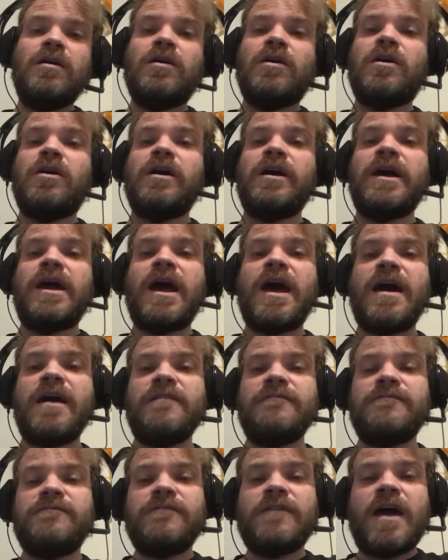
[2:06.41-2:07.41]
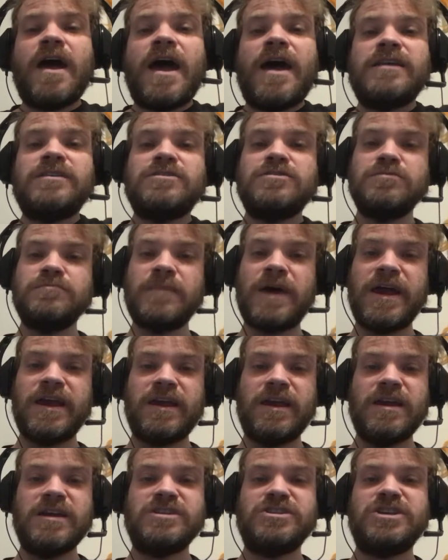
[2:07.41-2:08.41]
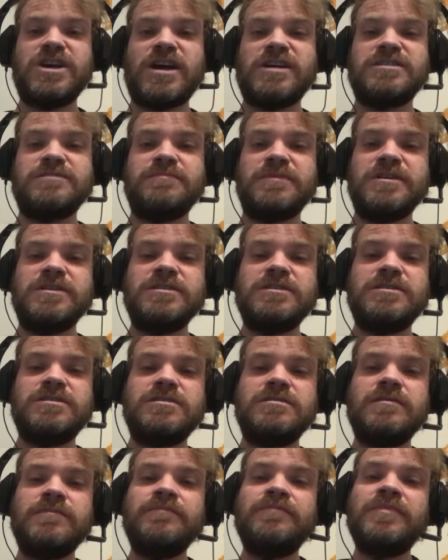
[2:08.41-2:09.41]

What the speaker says: I have had to make adjustments